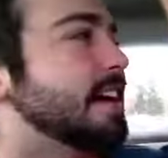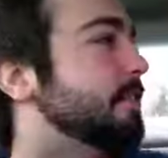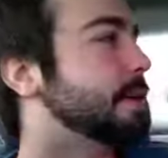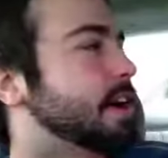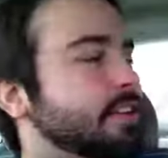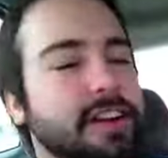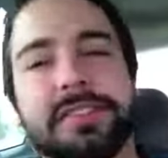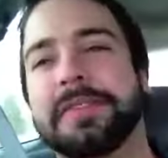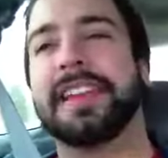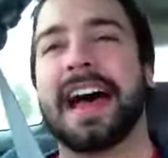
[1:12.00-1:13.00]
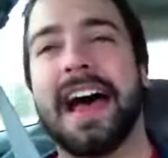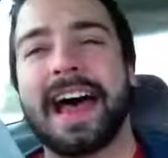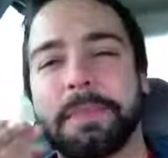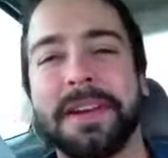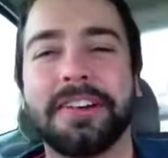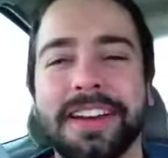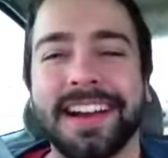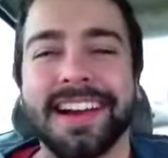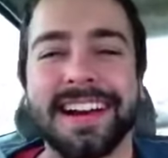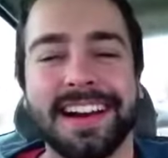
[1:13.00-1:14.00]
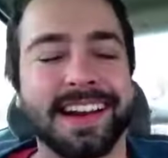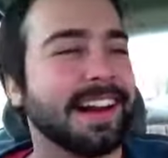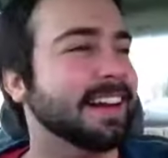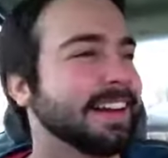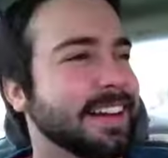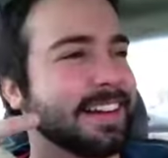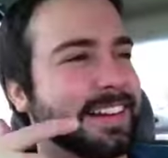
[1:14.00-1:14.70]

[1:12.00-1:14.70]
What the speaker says: you have a Merry Christmas, Happy New Year, and